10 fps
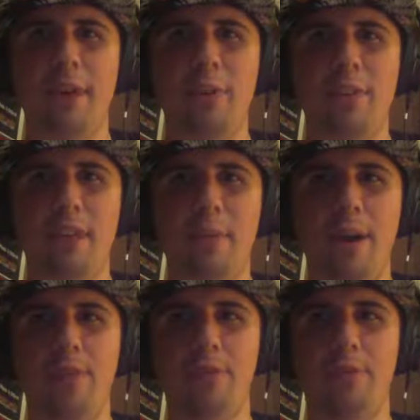How was that
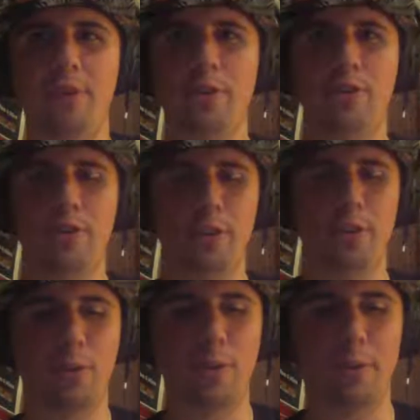process for you?
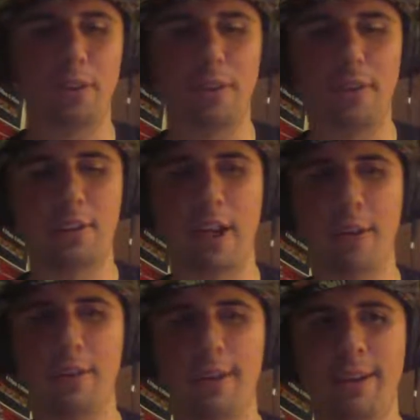Just quickly, DJ.
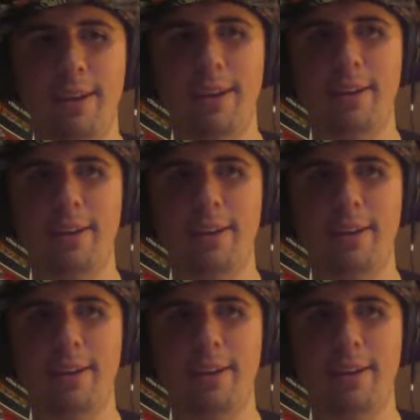I mean,